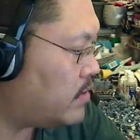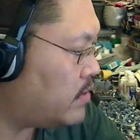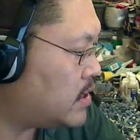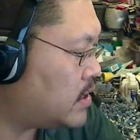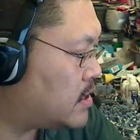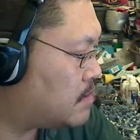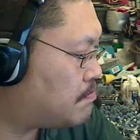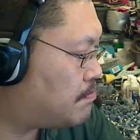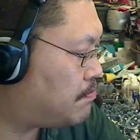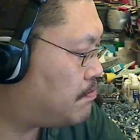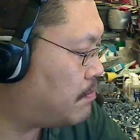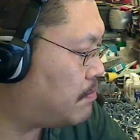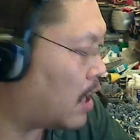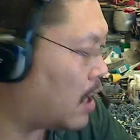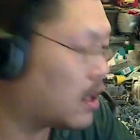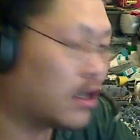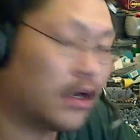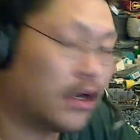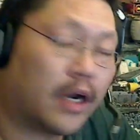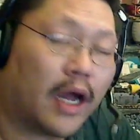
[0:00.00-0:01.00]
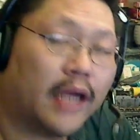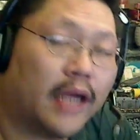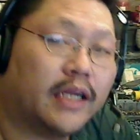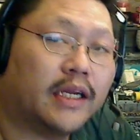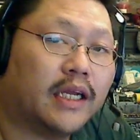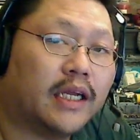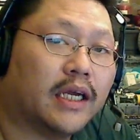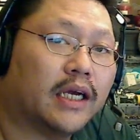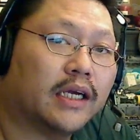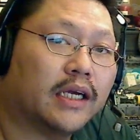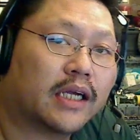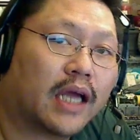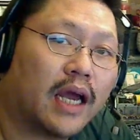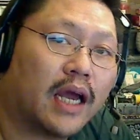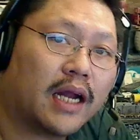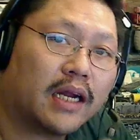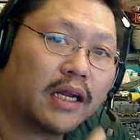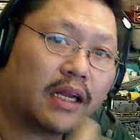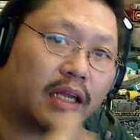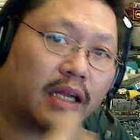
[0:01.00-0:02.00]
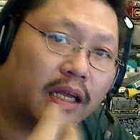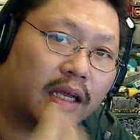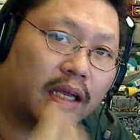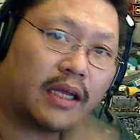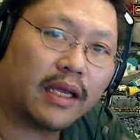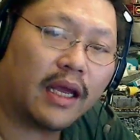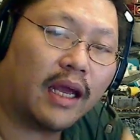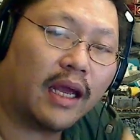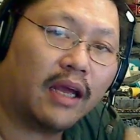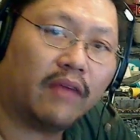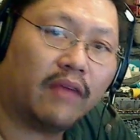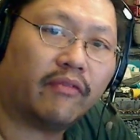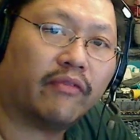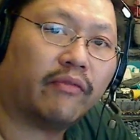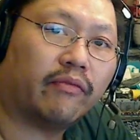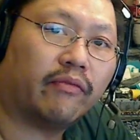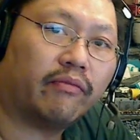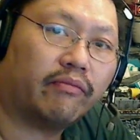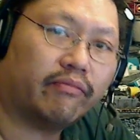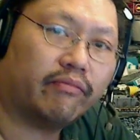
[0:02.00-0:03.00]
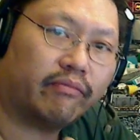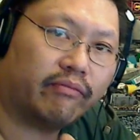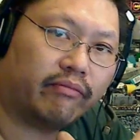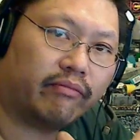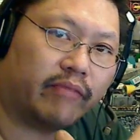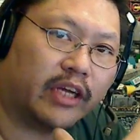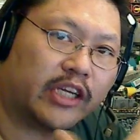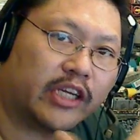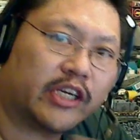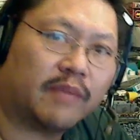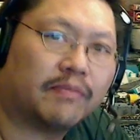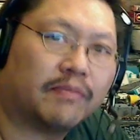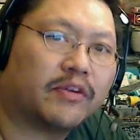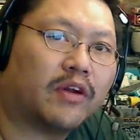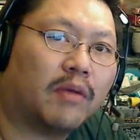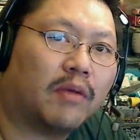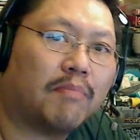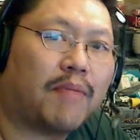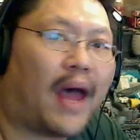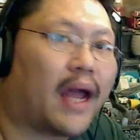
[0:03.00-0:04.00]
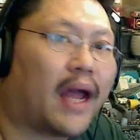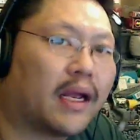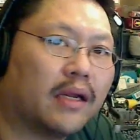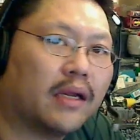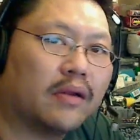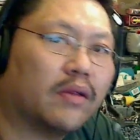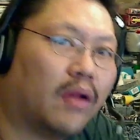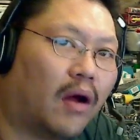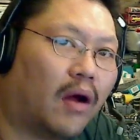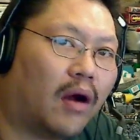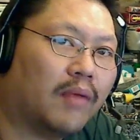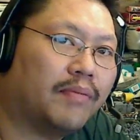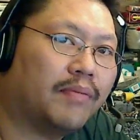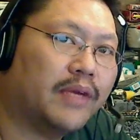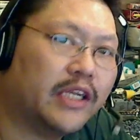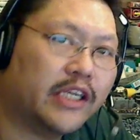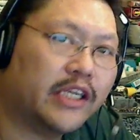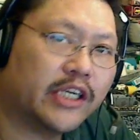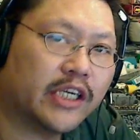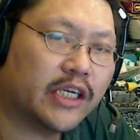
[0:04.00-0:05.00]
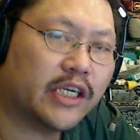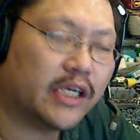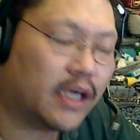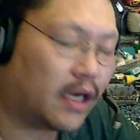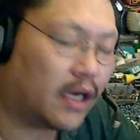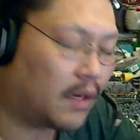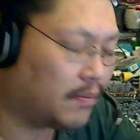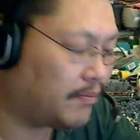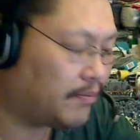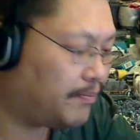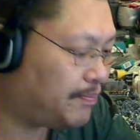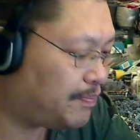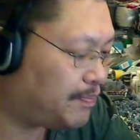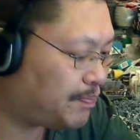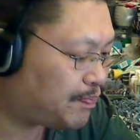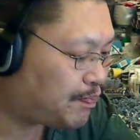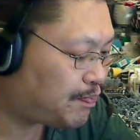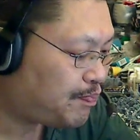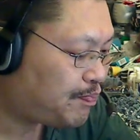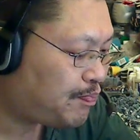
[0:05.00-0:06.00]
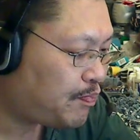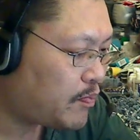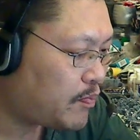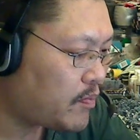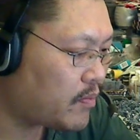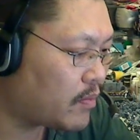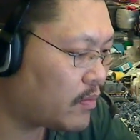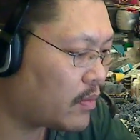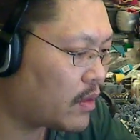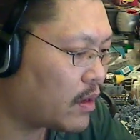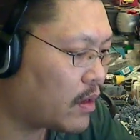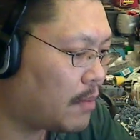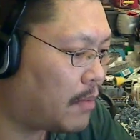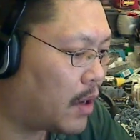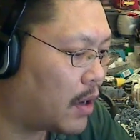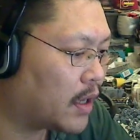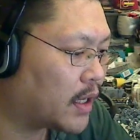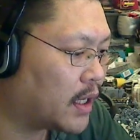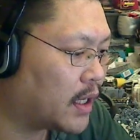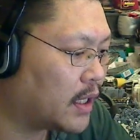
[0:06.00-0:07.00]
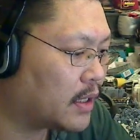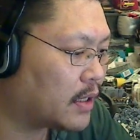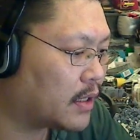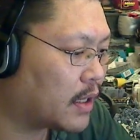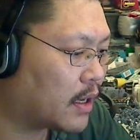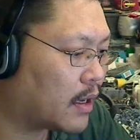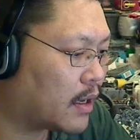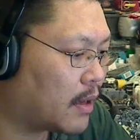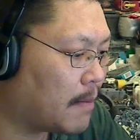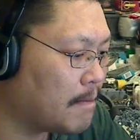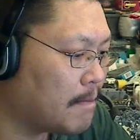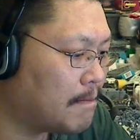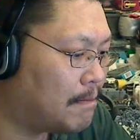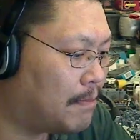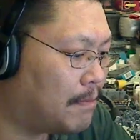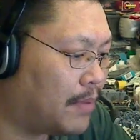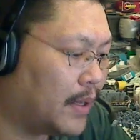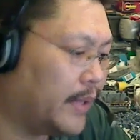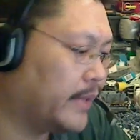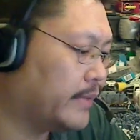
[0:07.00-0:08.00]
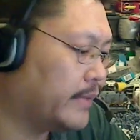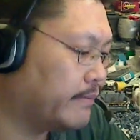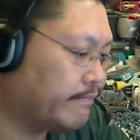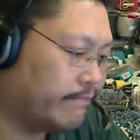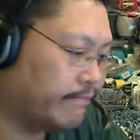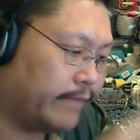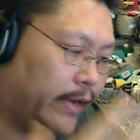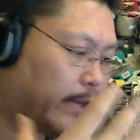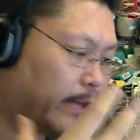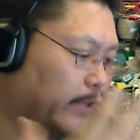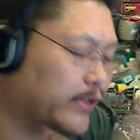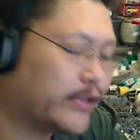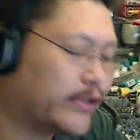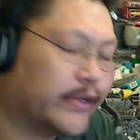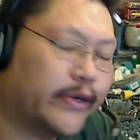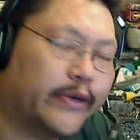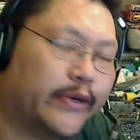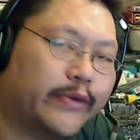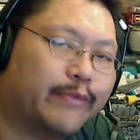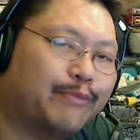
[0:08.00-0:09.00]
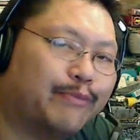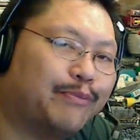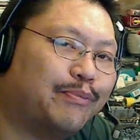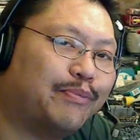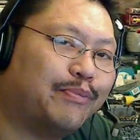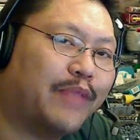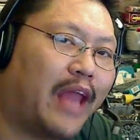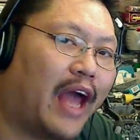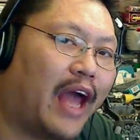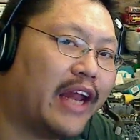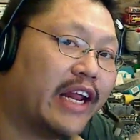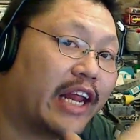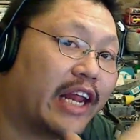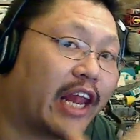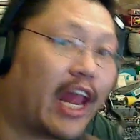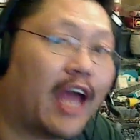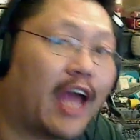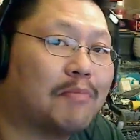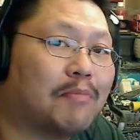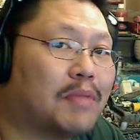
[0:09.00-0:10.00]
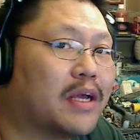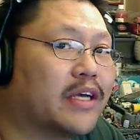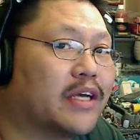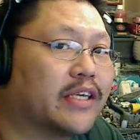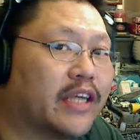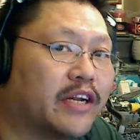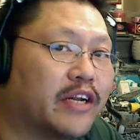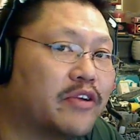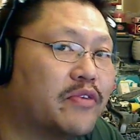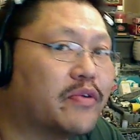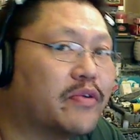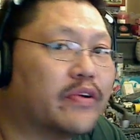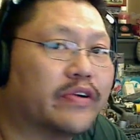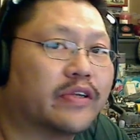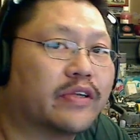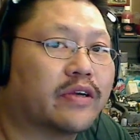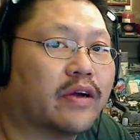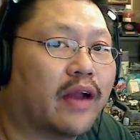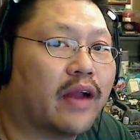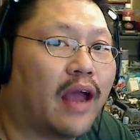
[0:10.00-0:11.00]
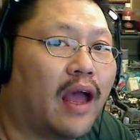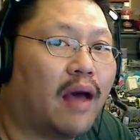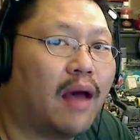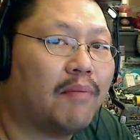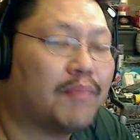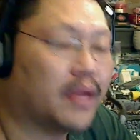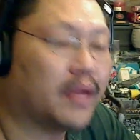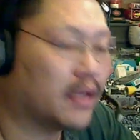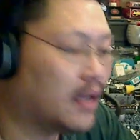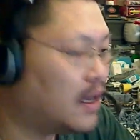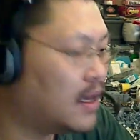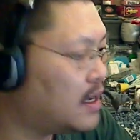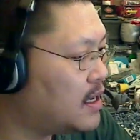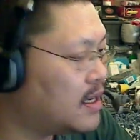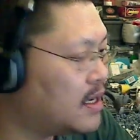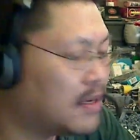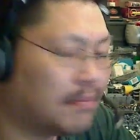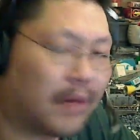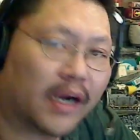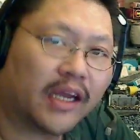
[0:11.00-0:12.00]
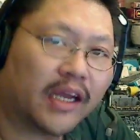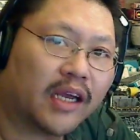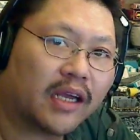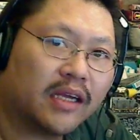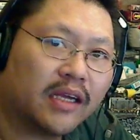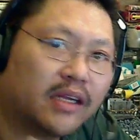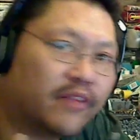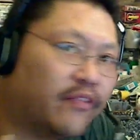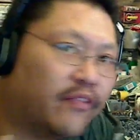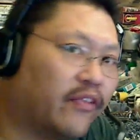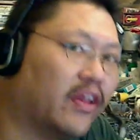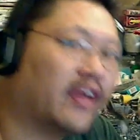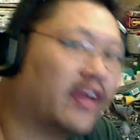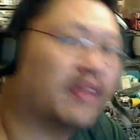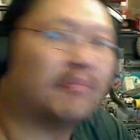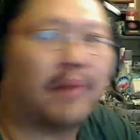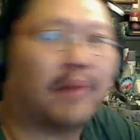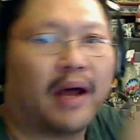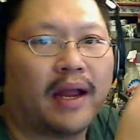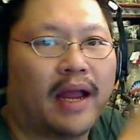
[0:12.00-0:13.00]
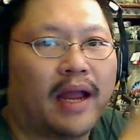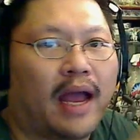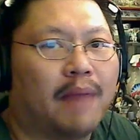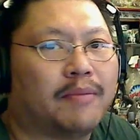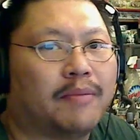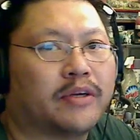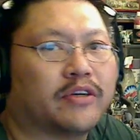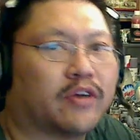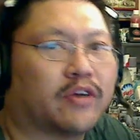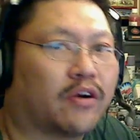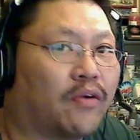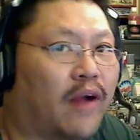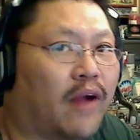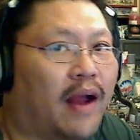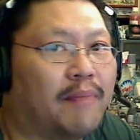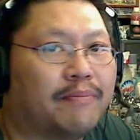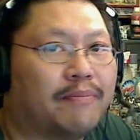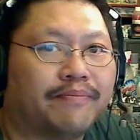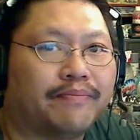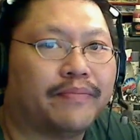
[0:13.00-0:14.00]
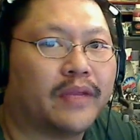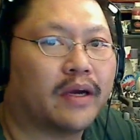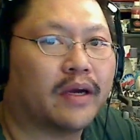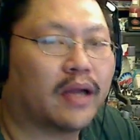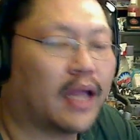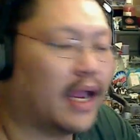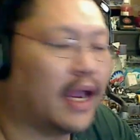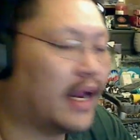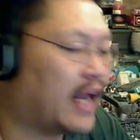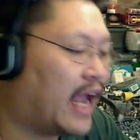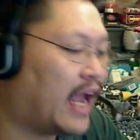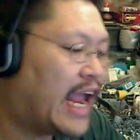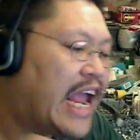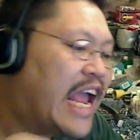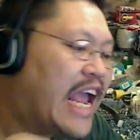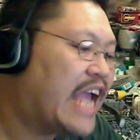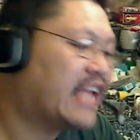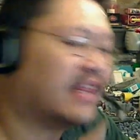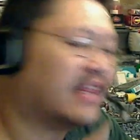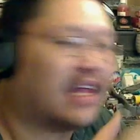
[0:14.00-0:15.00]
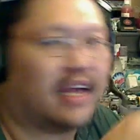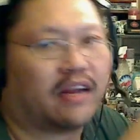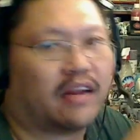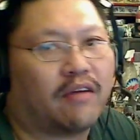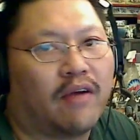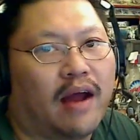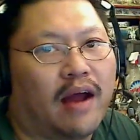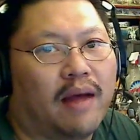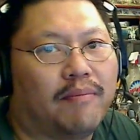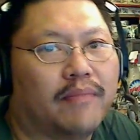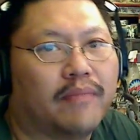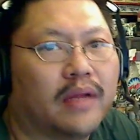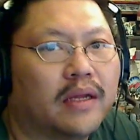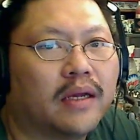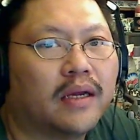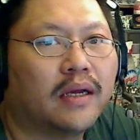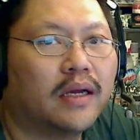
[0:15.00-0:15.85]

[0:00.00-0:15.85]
It was a good idea. It kind of gave a jumpstart back into the RPG market, but also I didn't like, because I knew what was going to happen. Market gets flooded by amateur crap, okay, and I hate that crap.